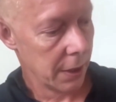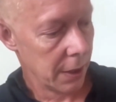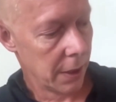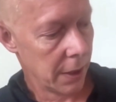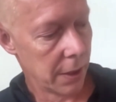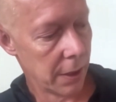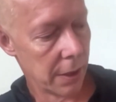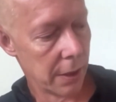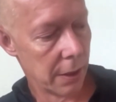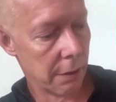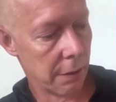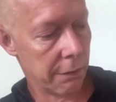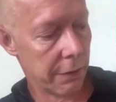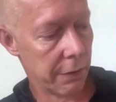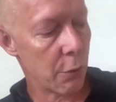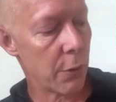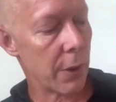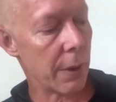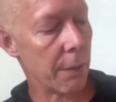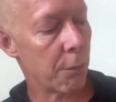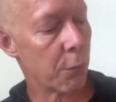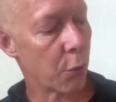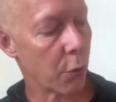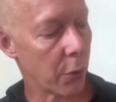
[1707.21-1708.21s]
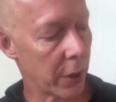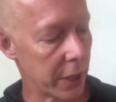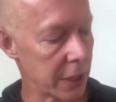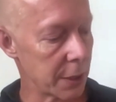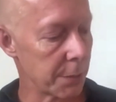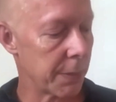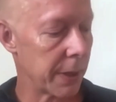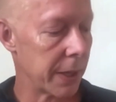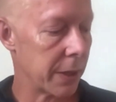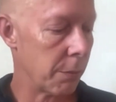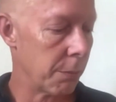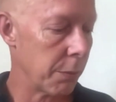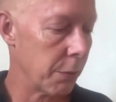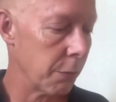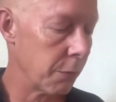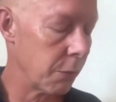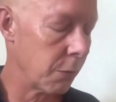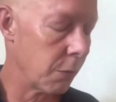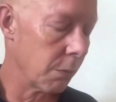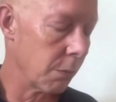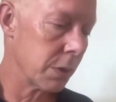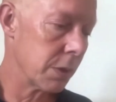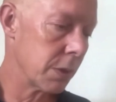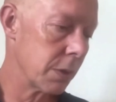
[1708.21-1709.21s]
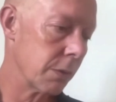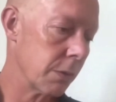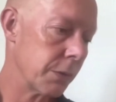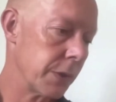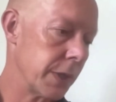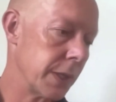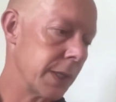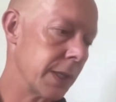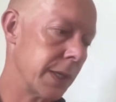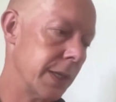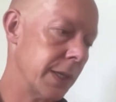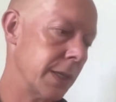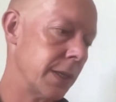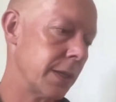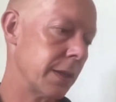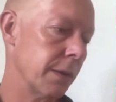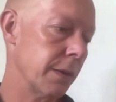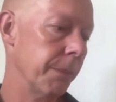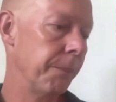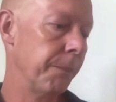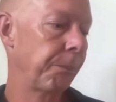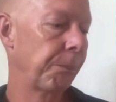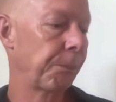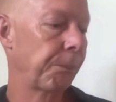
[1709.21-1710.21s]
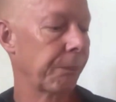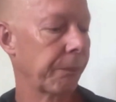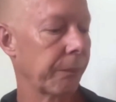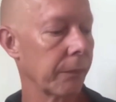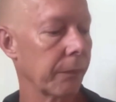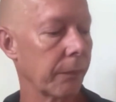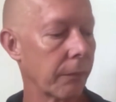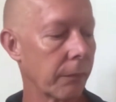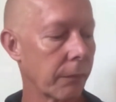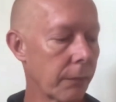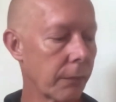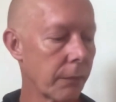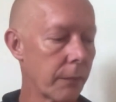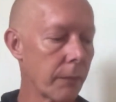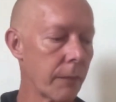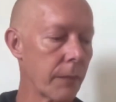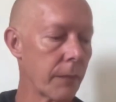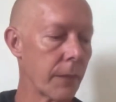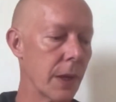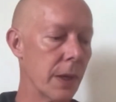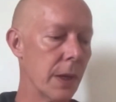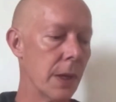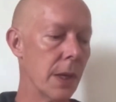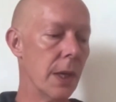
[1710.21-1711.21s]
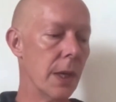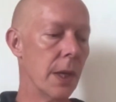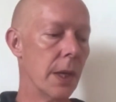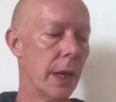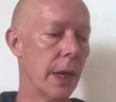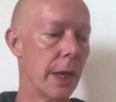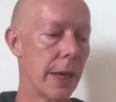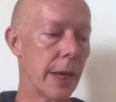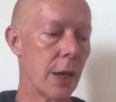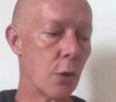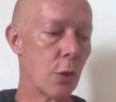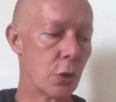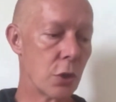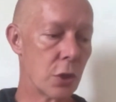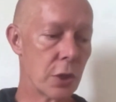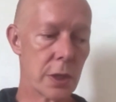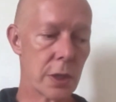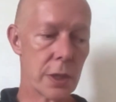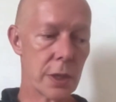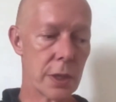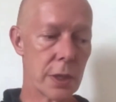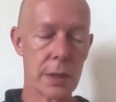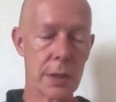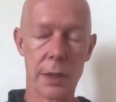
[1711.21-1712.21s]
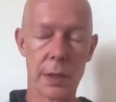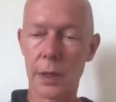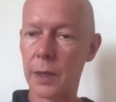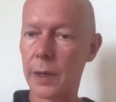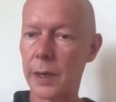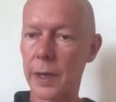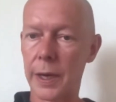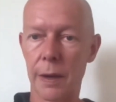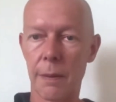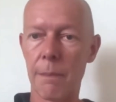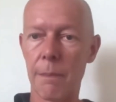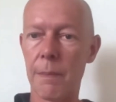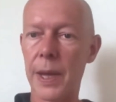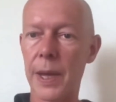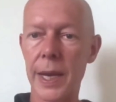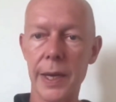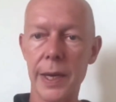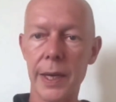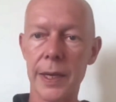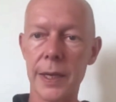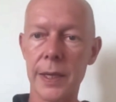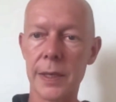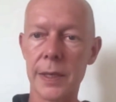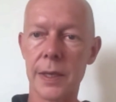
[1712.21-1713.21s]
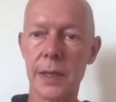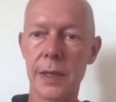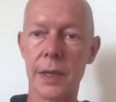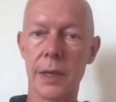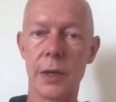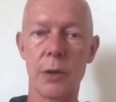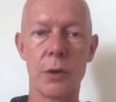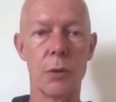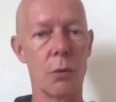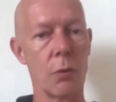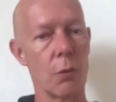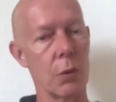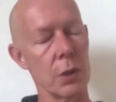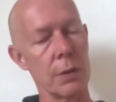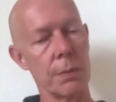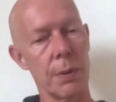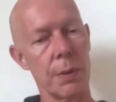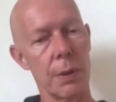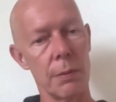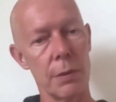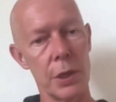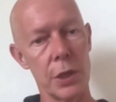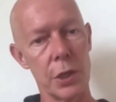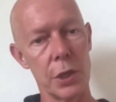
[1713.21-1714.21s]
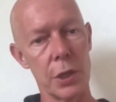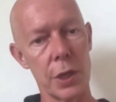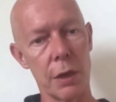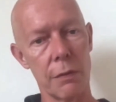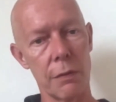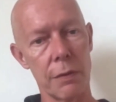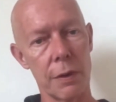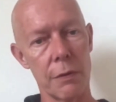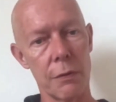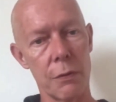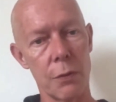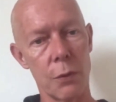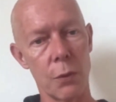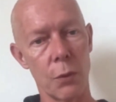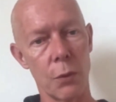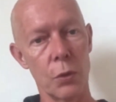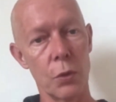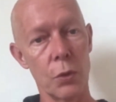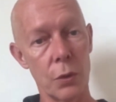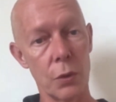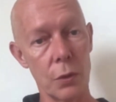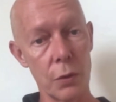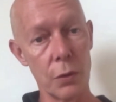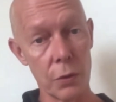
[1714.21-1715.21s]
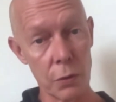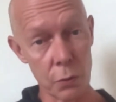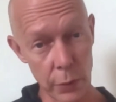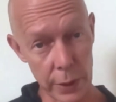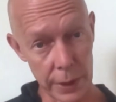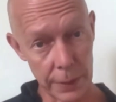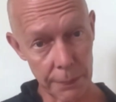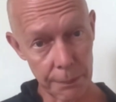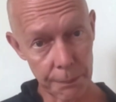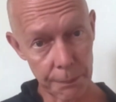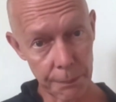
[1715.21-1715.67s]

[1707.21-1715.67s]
very impressed by the performance of this system. And now just in May this year was published AlphaFold 3.